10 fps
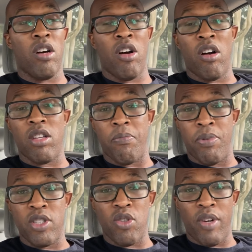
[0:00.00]
other
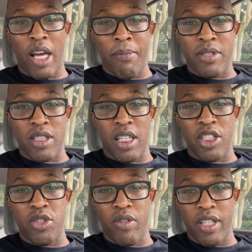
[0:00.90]
books on Amazon
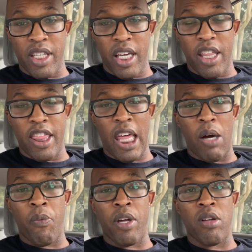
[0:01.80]
that you can get
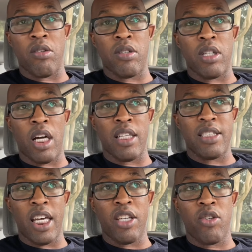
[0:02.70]
that will
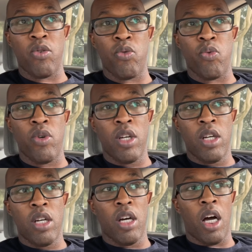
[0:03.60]
take you
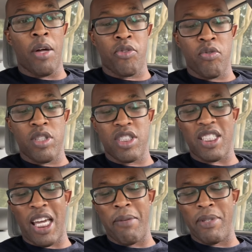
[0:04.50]
through the
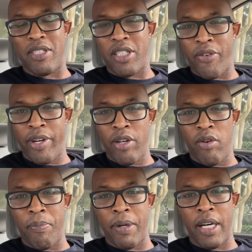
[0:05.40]
same
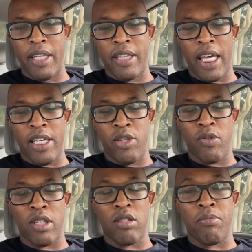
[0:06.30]
material, but they do
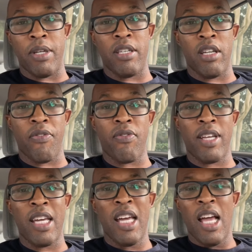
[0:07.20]
it a little bit
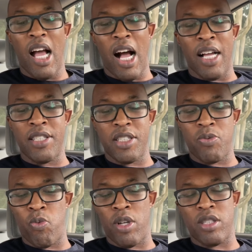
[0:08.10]
differently. I just
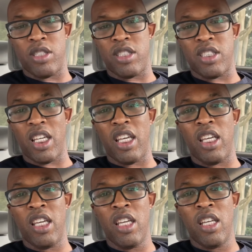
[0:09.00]
want to
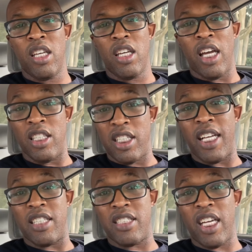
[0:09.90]
see and
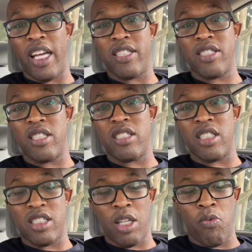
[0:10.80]
take the test to
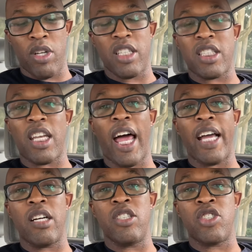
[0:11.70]
see what it's
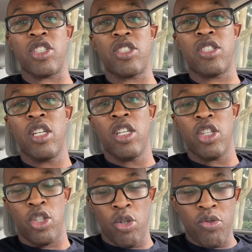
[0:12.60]
like just
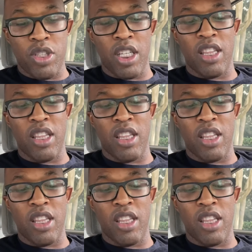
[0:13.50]
using